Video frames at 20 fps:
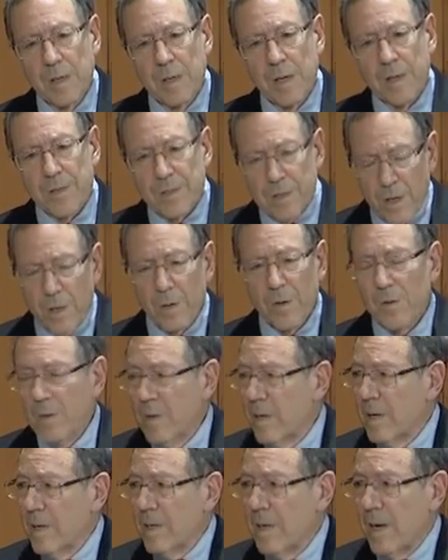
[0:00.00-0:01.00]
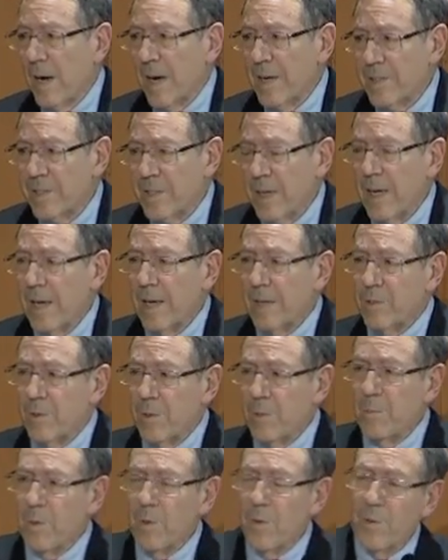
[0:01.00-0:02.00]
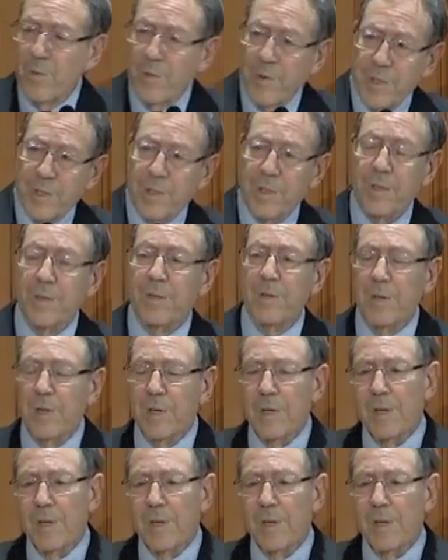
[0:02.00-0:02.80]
And so I say, as we move into